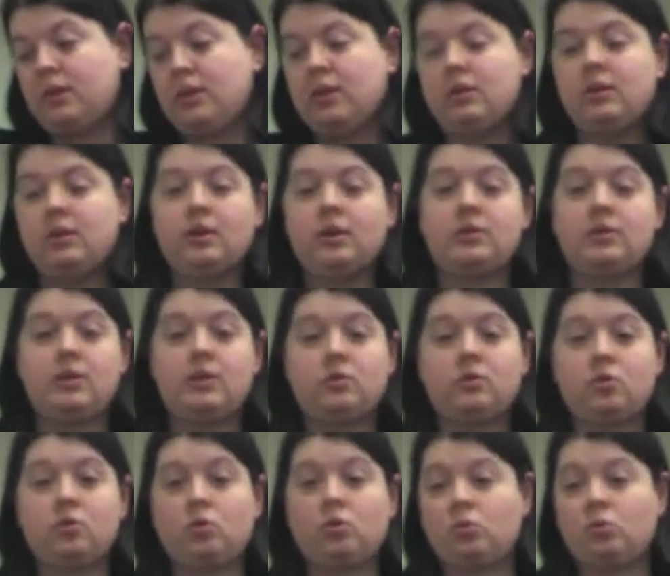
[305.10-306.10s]
does his
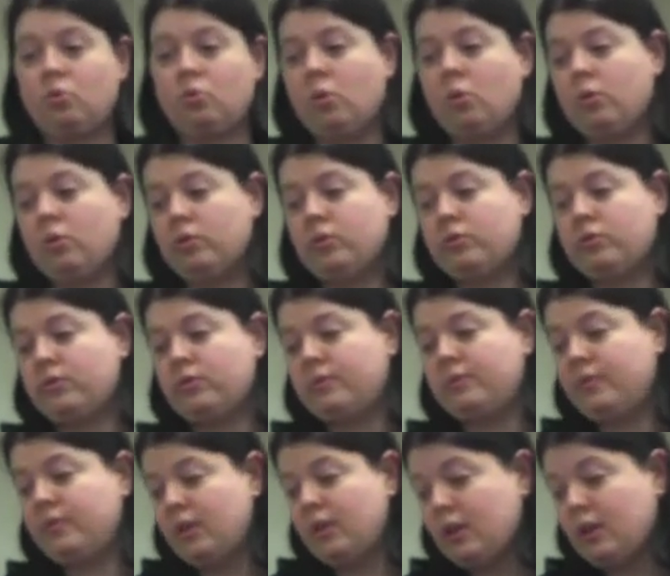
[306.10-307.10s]
or her rolls.
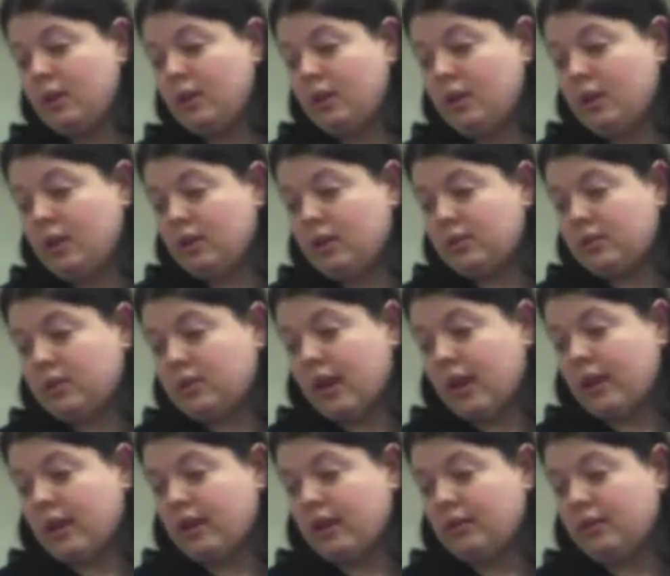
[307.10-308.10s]

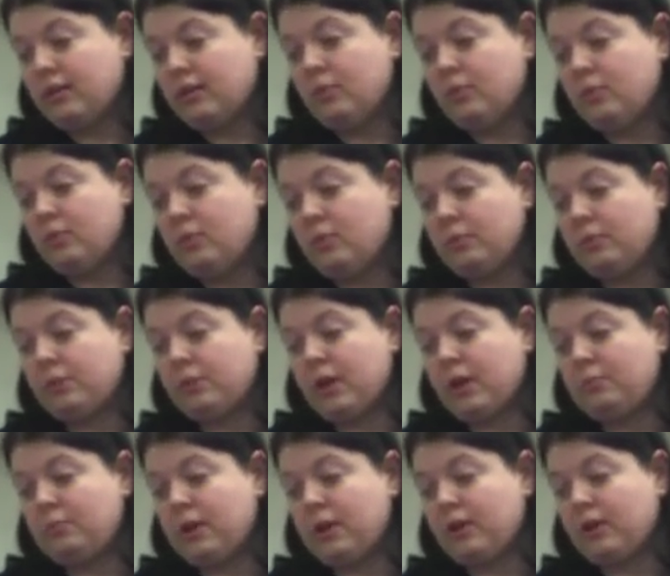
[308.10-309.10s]
Second, when
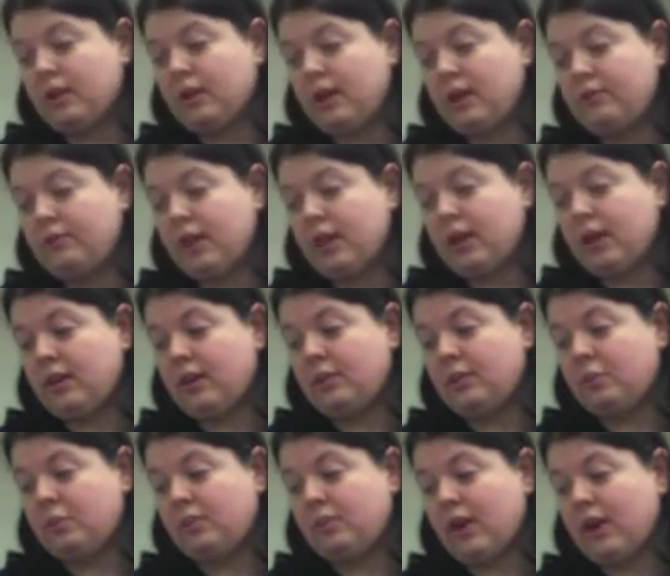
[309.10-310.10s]
played by the left hand,
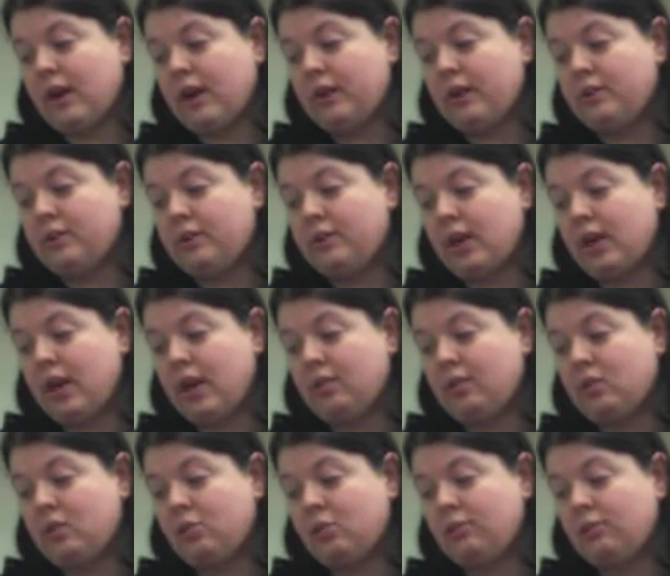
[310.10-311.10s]
it provides the
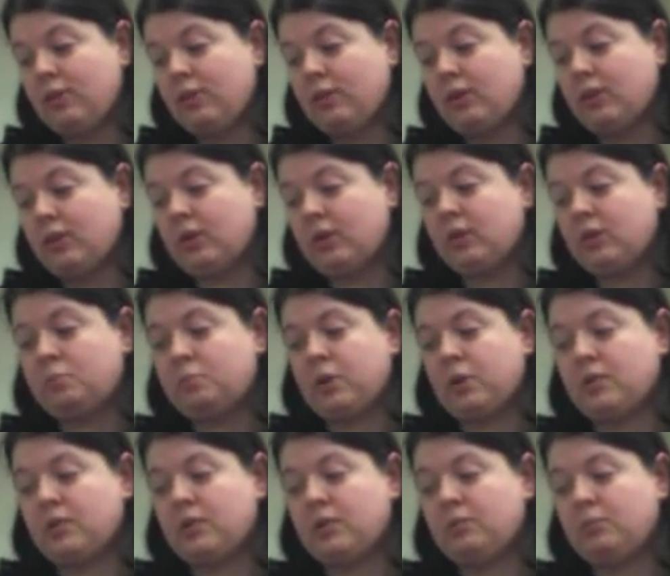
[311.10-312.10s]
8-note feel that is
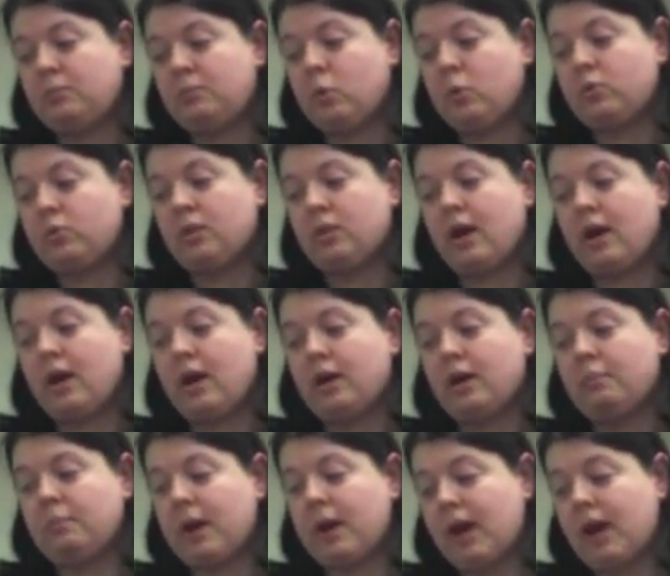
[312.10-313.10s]
present in most
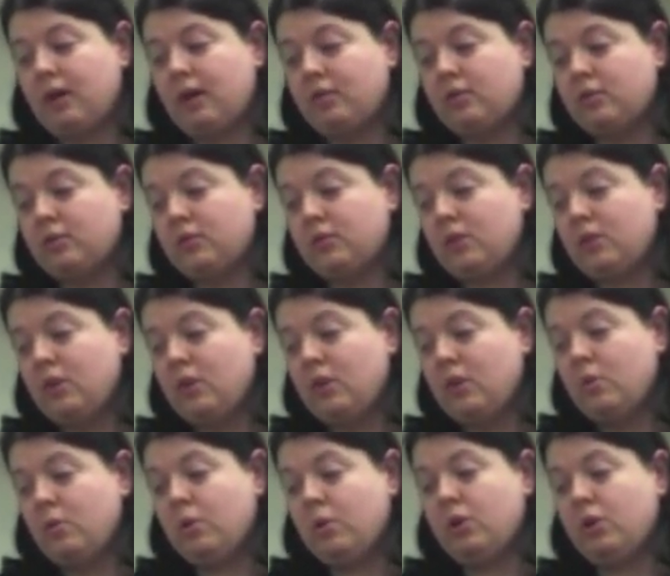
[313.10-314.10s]
conga patterns.
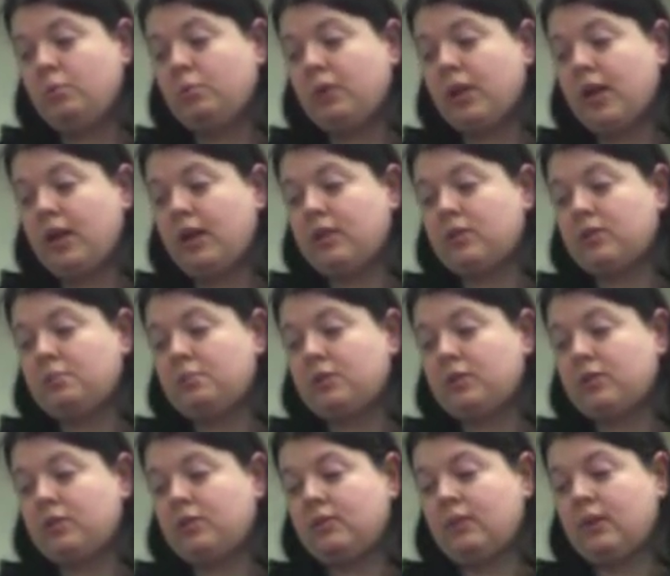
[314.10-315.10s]
When you play a
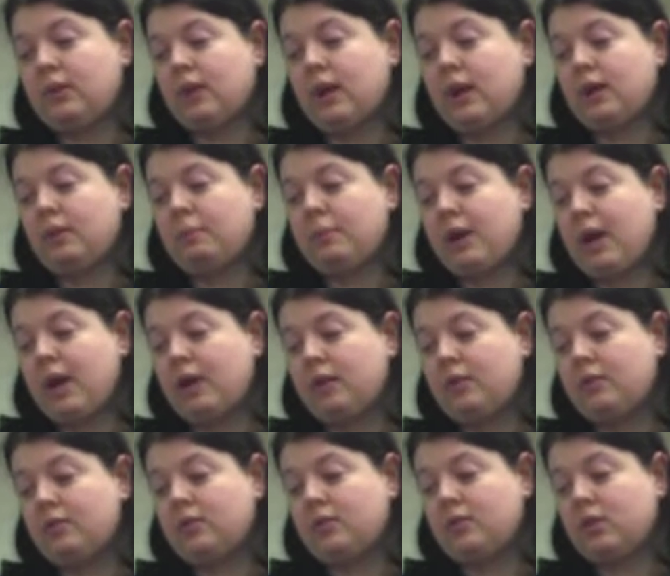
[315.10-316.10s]
specific conga
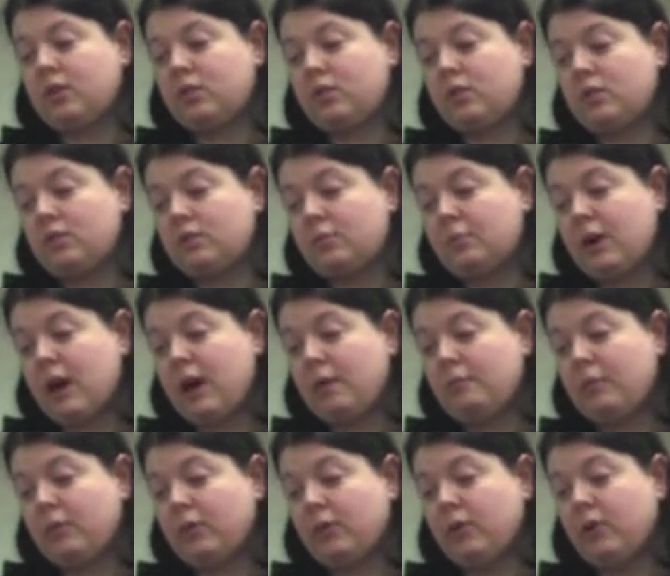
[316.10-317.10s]
pattern, such as a
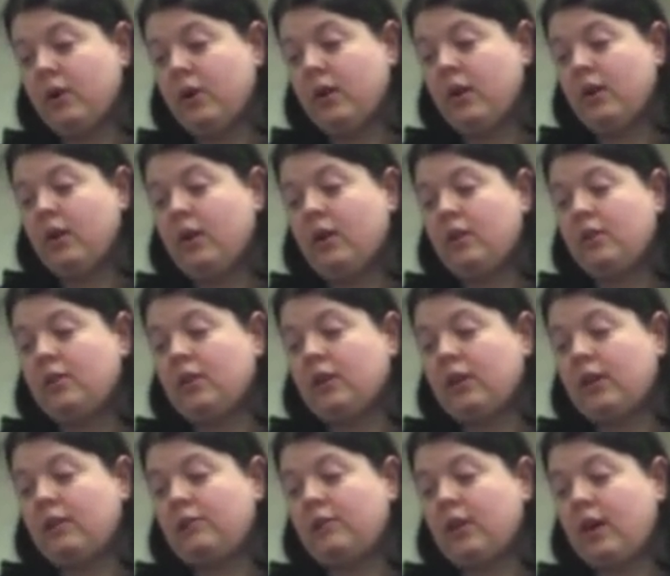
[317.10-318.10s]
mambo, the
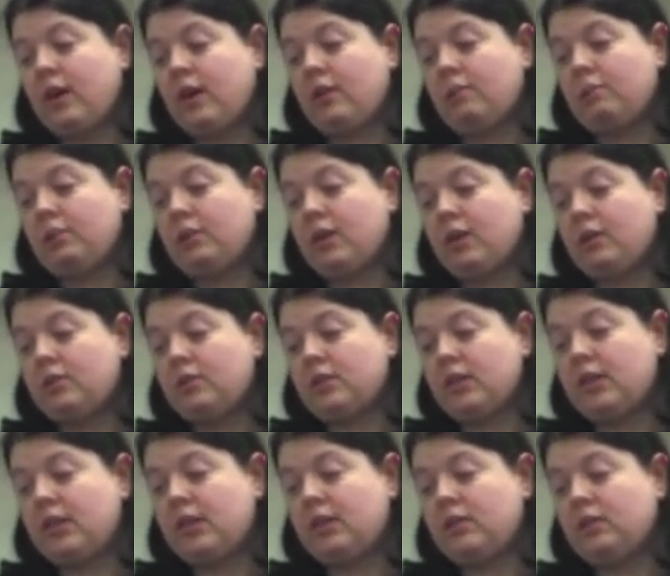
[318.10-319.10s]
left hand plays
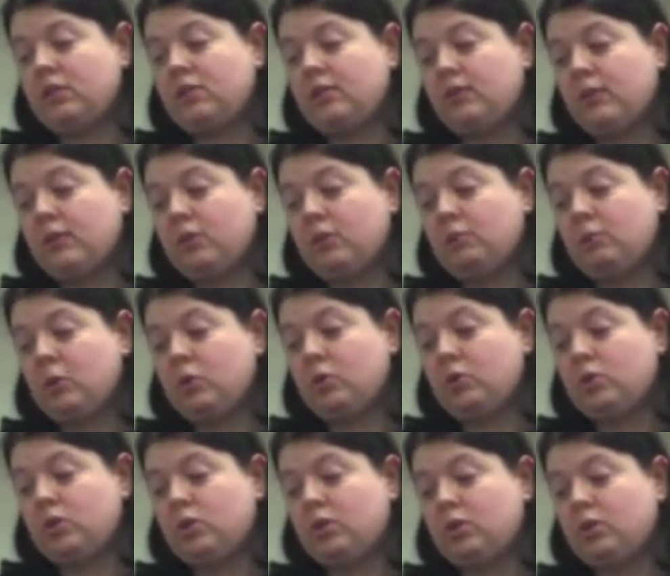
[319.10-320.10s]
the heels finger
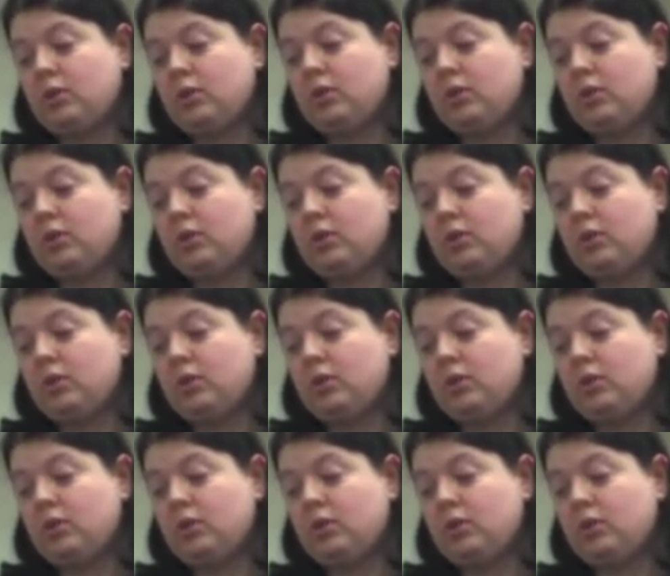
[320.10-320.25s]
motion,